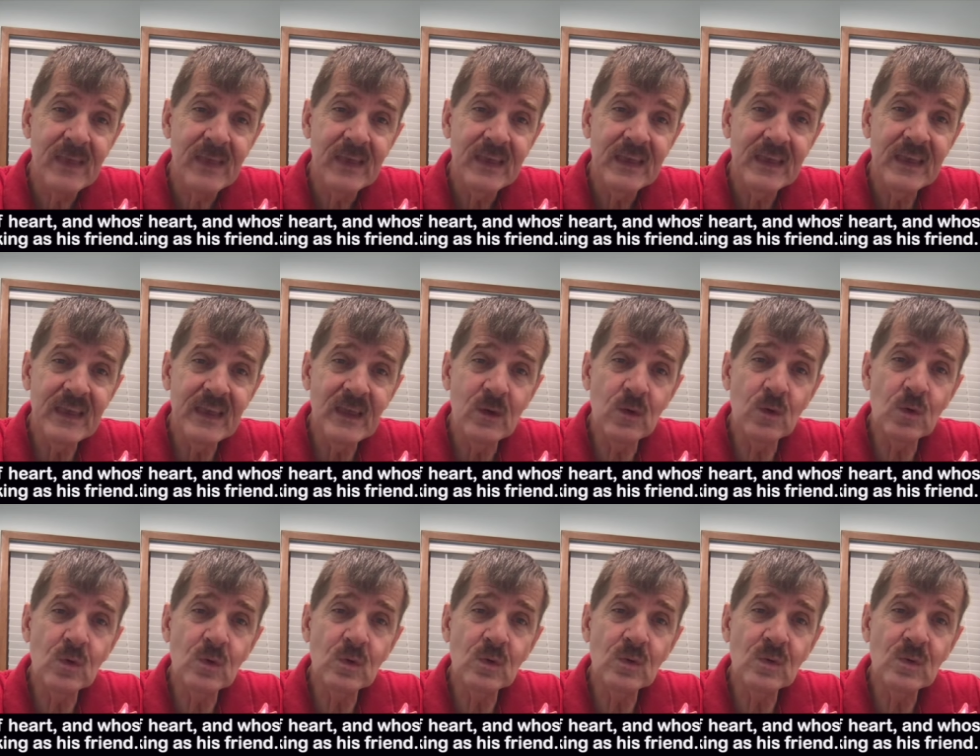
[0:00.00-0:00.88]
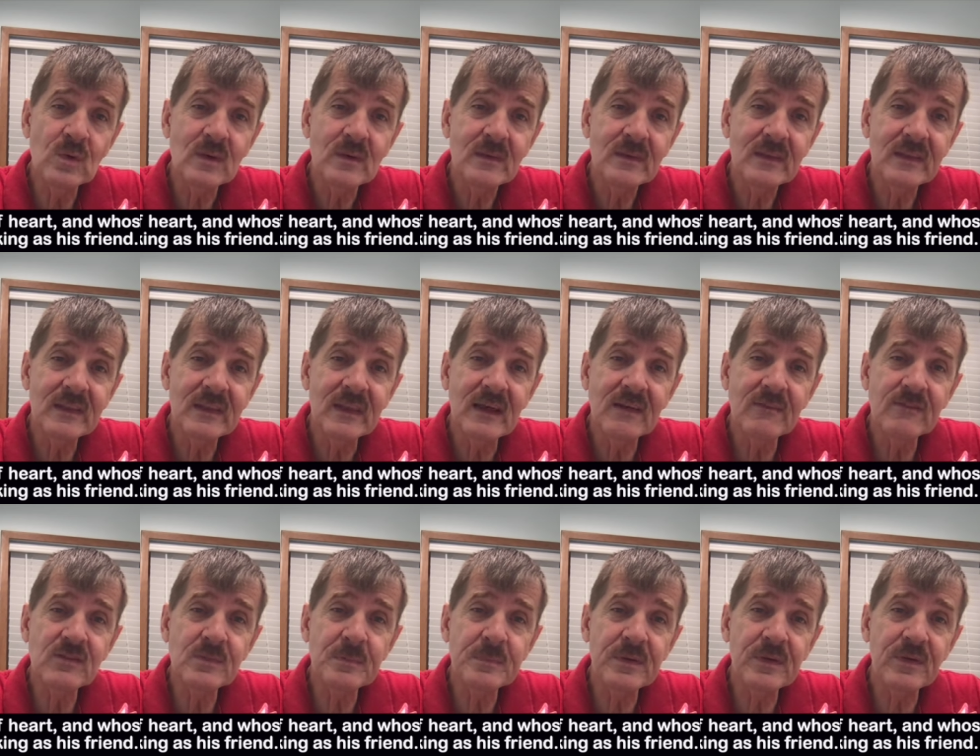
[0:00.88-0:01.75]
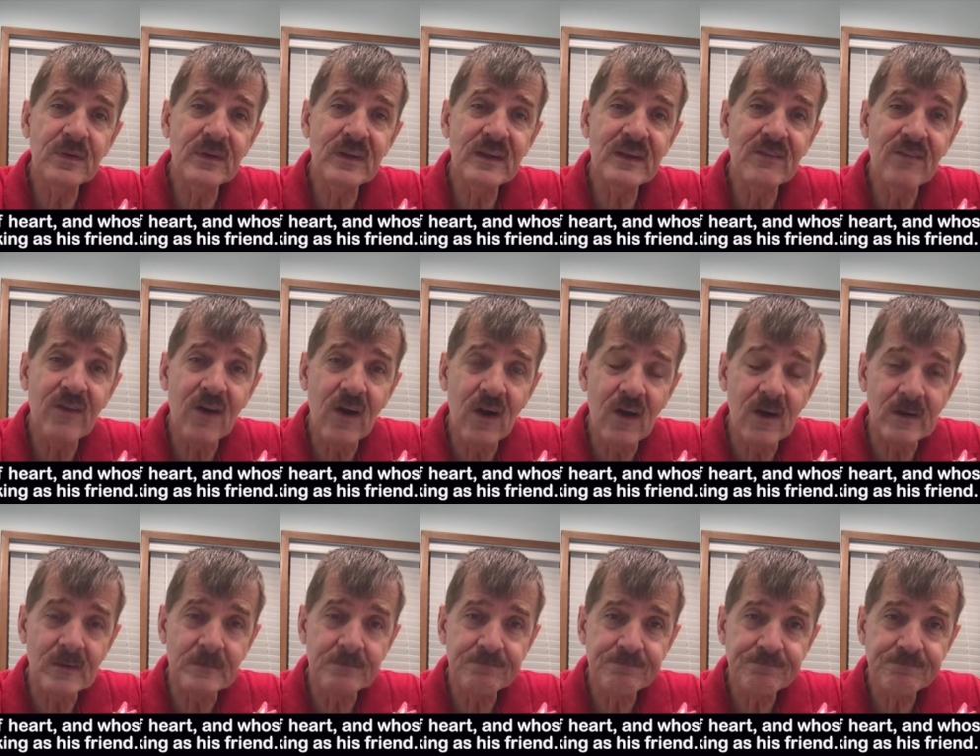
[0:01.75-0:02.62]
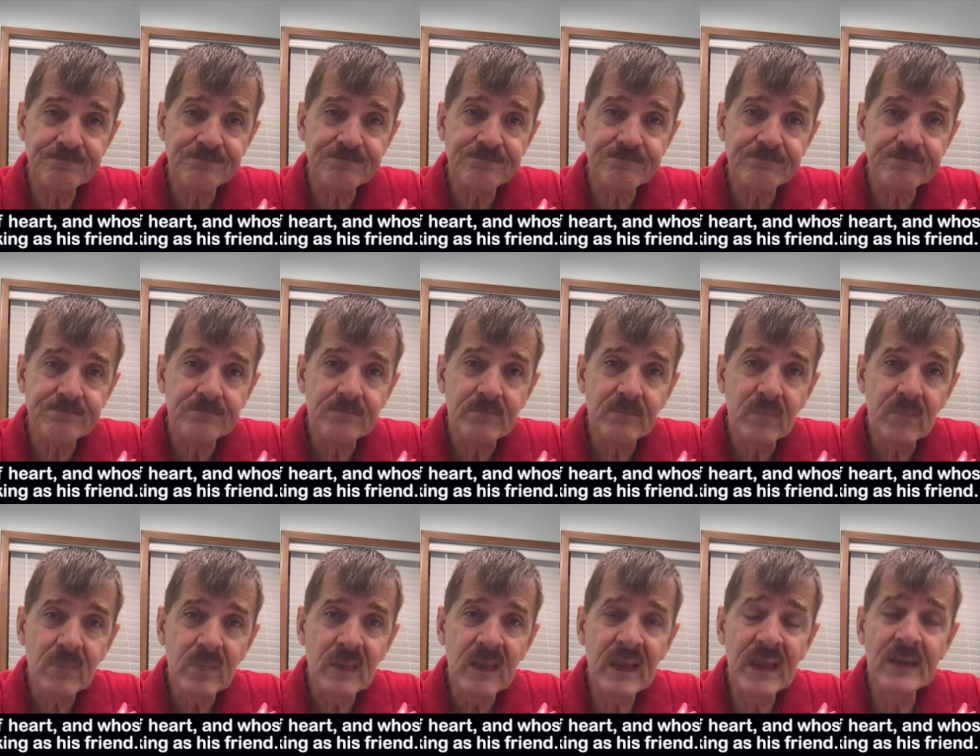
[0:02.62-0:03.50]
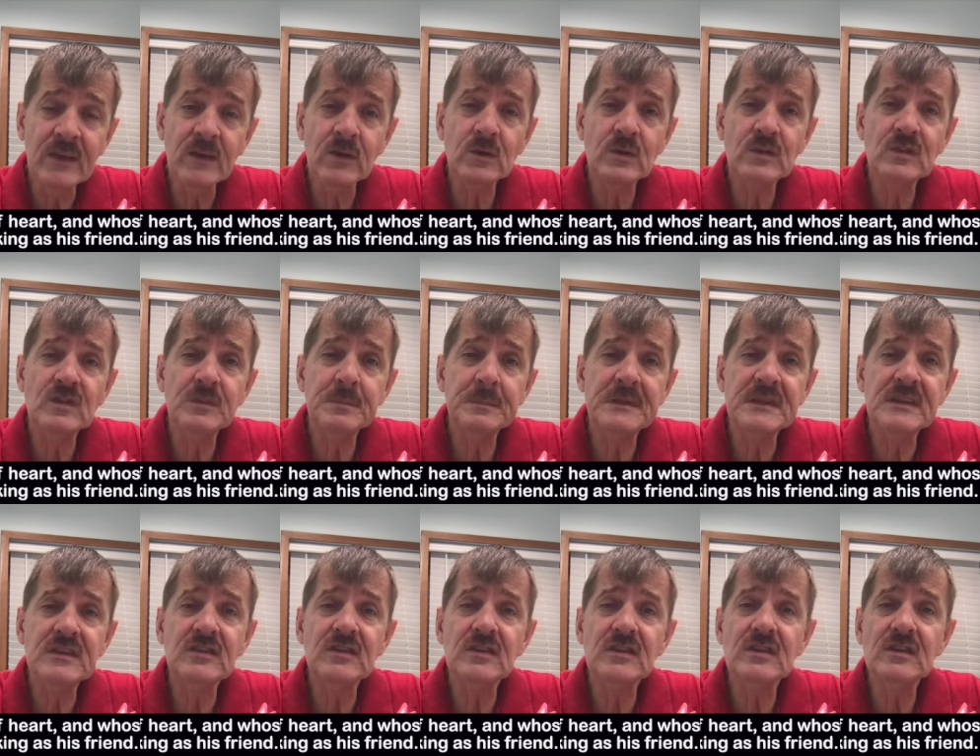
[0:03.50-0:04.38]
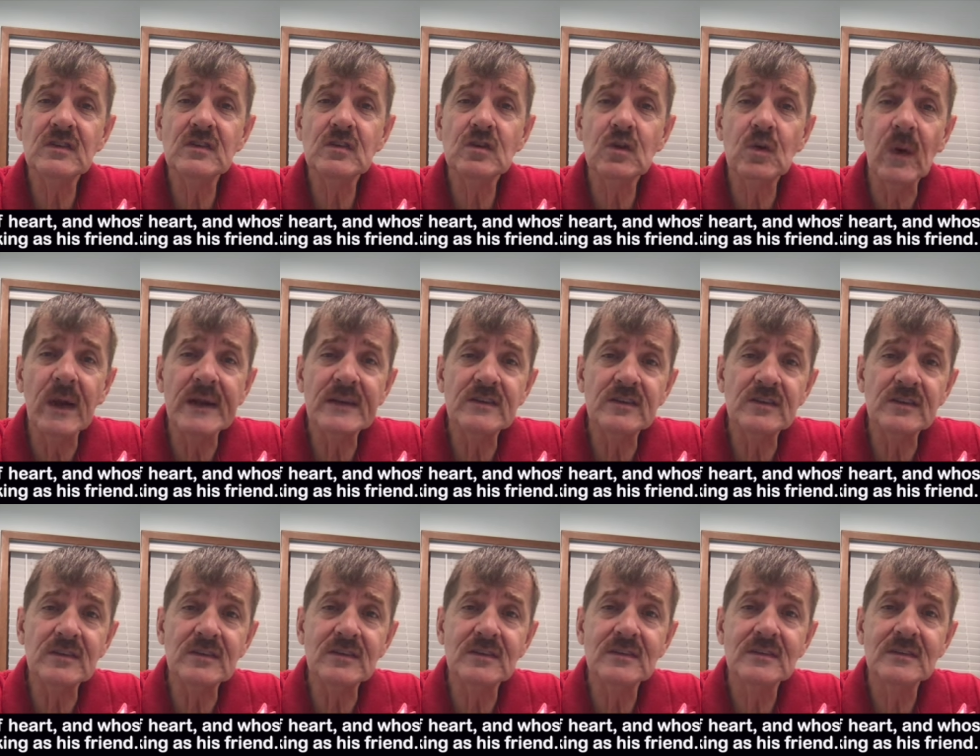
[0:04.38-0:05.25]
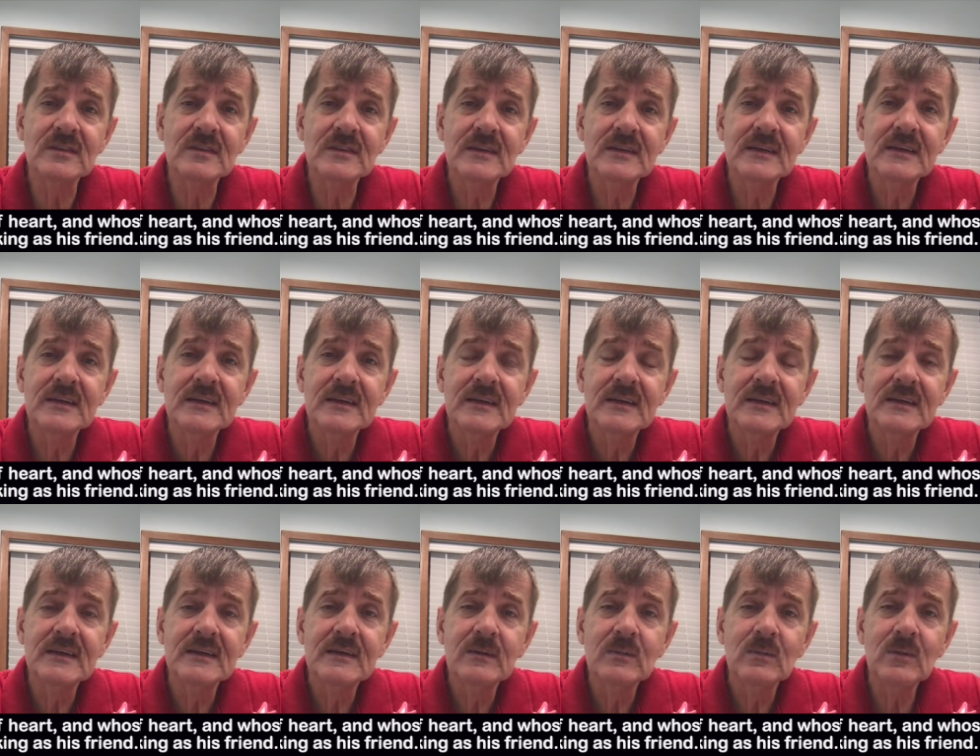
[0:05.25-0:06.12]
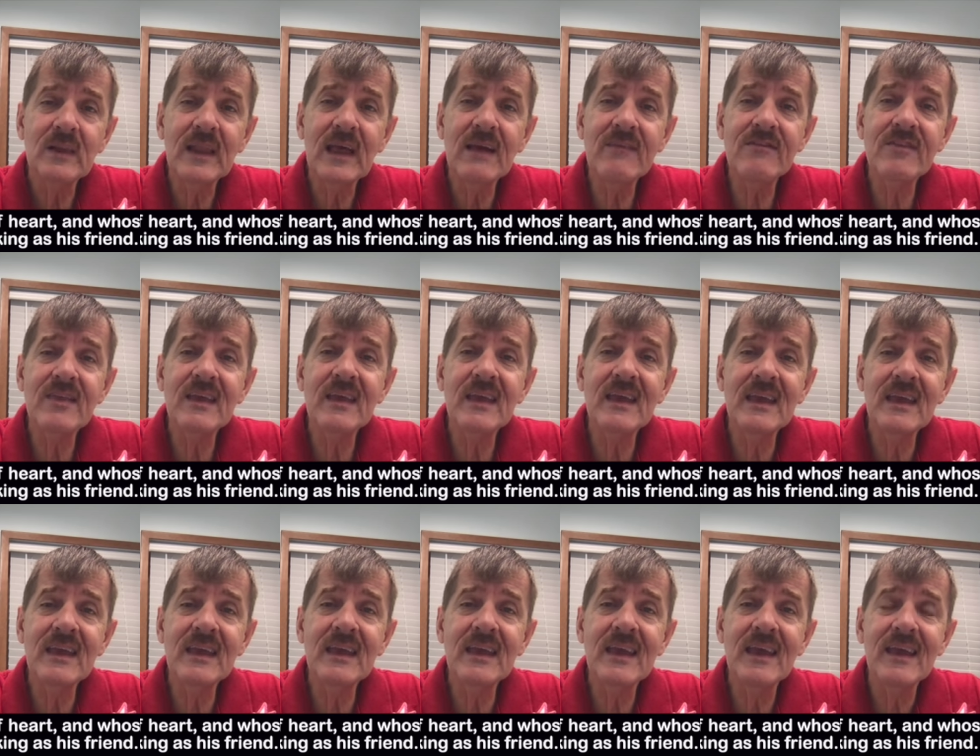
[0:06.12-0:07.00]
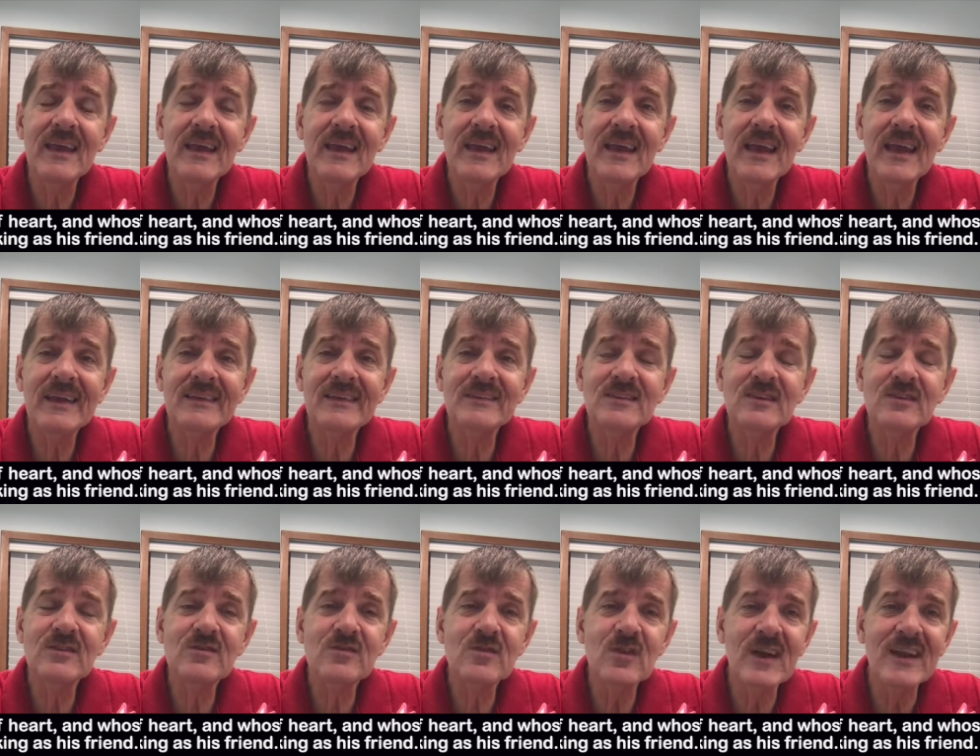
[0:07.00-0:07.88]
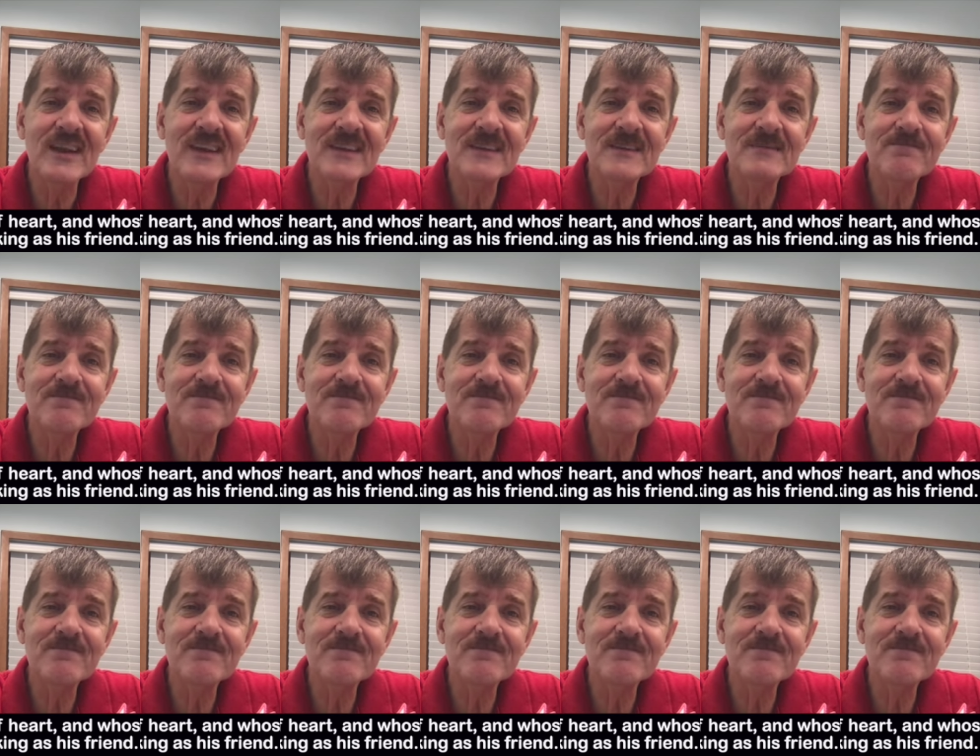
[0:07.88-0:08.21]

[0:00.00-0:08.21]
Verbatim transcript: He who loves purity of heart and whose speech is gracious will have the king as his friend.